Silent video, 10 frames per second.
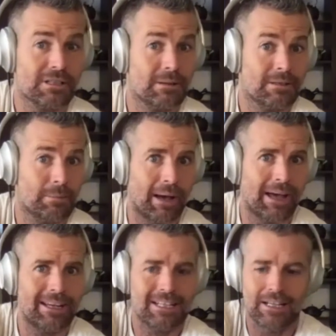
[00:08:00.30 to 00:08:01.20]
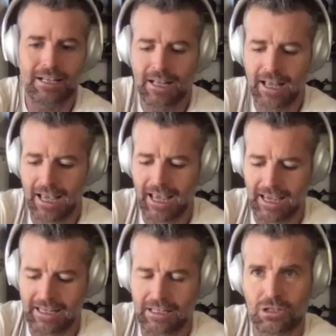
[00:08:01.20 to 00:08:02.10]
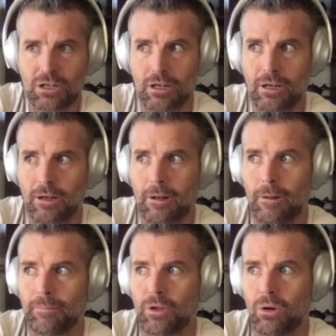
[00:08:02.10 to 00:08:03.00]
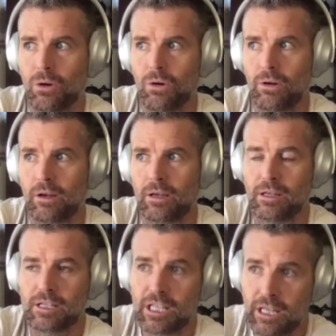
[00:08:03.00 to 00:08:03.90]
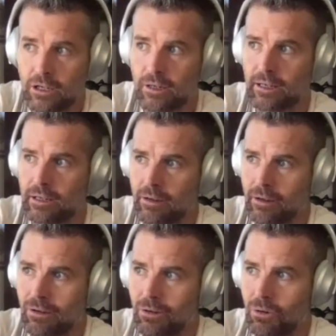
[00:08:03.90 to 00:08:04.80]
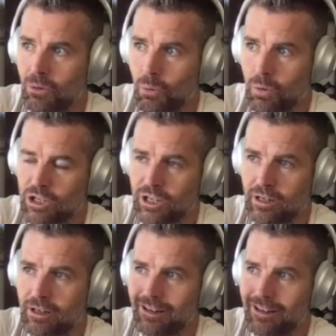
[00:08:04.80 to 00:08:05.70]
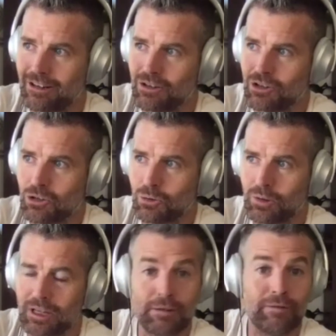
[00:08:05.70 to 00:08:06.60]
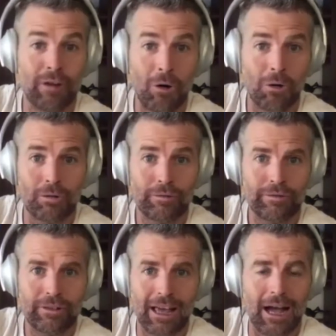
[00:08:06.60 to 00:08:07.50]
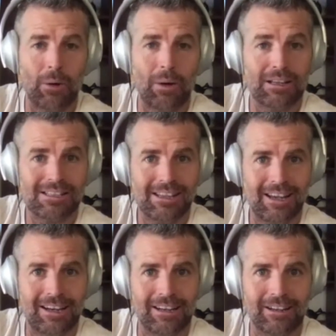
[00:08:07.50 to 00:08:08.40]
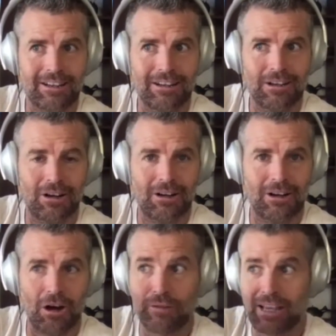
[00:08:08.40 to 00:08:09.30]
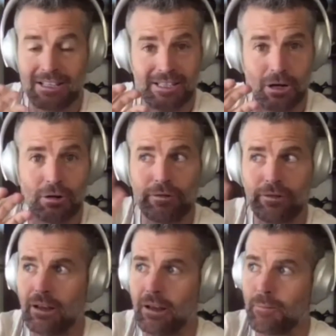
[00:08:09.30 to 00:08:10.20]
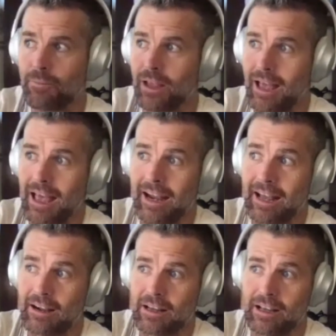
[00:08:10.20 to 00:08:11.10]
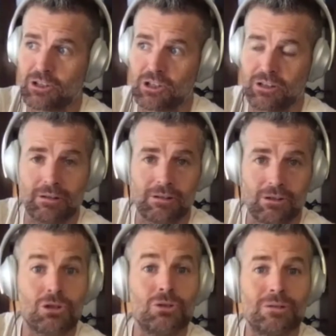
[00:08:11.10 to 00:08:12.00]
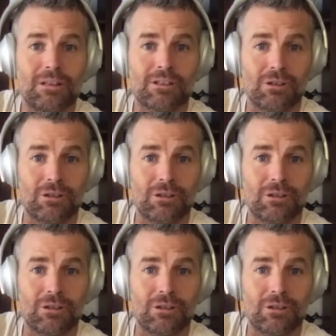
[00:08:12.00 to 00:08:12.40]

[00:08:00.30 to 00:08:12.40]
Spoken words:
debate, and continually wishing to evolve our understanding of ourself and our connection to this